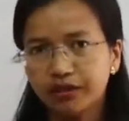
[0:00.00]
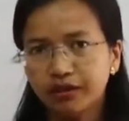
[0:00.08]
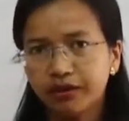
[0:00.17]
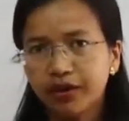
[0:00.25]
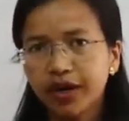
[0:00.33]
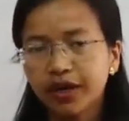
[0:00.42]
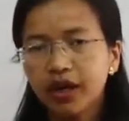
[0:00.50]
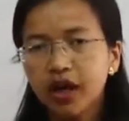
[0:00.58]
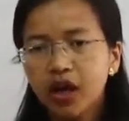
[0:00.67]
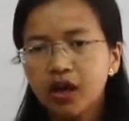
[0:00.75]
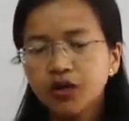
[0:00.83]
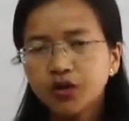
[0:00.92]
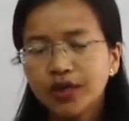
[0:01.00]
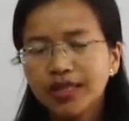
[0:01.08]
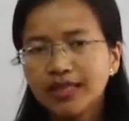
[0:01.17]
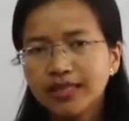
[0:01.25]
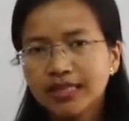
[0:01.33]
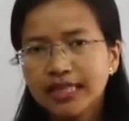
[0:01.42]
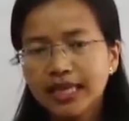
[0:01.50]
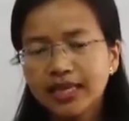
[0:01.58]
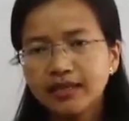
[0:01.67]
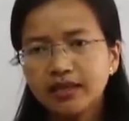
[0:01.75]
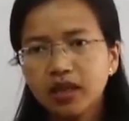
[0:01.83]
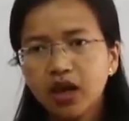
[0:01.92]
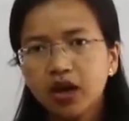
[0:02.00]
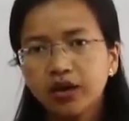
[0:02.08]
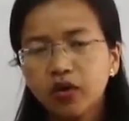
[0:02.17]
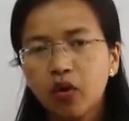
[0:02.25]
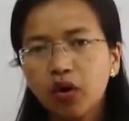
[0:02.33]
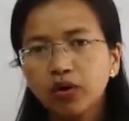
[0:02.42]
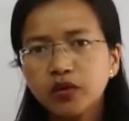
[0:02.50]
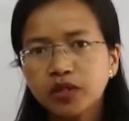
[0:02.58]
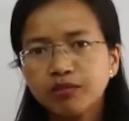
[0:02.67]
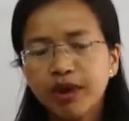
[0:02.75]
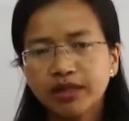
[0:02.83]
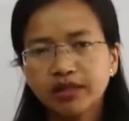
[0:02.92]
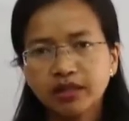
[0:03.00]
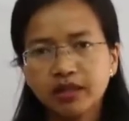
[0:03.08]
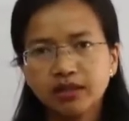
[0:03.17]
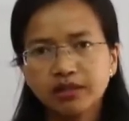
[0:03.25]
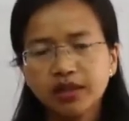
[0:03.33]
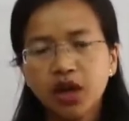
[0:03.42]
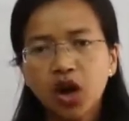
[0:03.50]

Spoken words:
Alright, so in this case, all those metals,